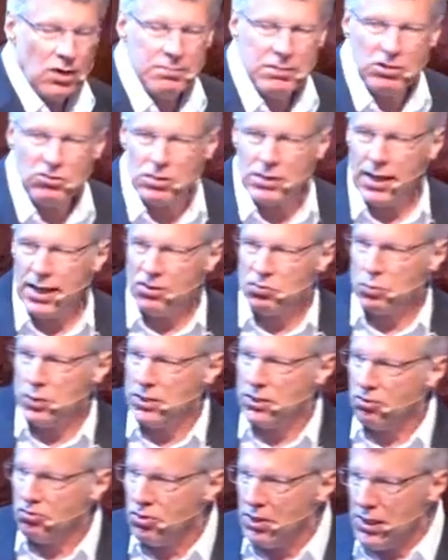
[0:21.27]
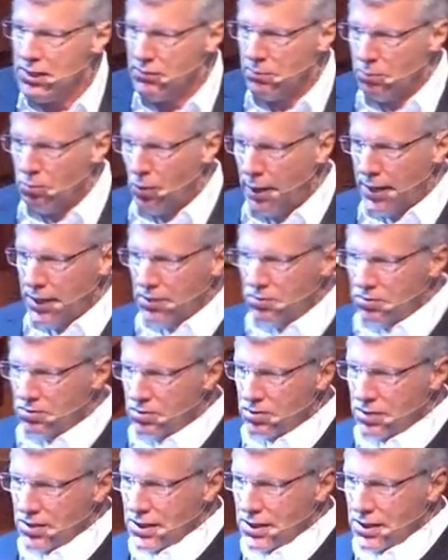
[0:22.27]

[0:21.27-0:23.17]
I mentioned last week that Geneva Price,